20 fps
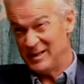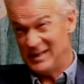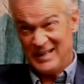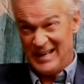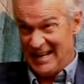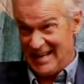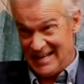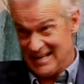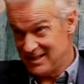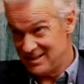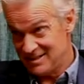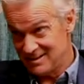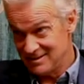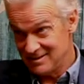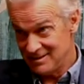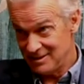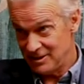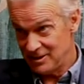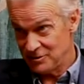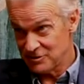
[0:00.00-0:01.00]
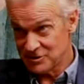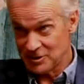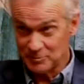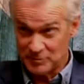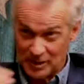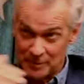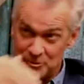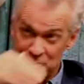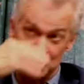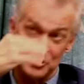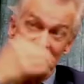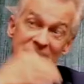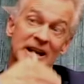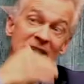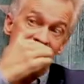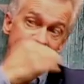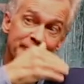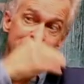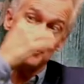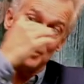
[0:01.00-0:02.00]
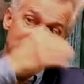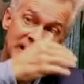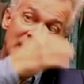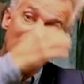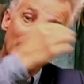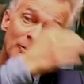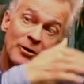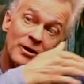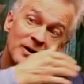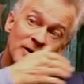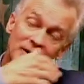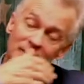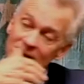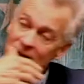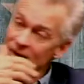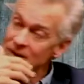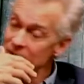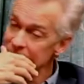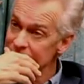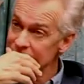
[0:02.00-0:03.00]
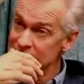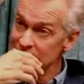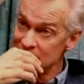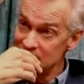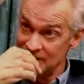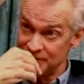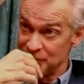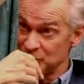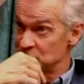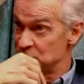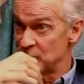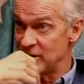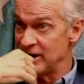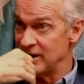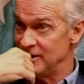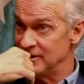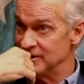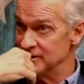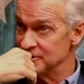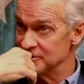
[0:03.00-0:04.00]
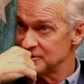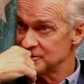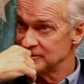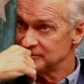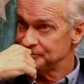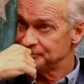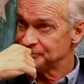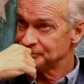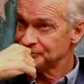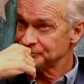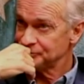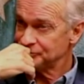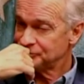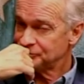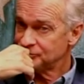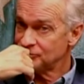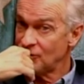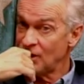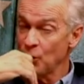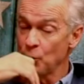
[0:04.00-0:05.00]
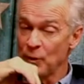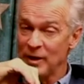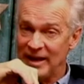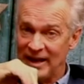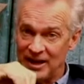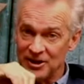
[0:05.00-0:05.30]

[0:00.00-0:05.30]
in eight. You know, sometimes you're in every hour. Okay. If there's breaking news. Mm -hmm we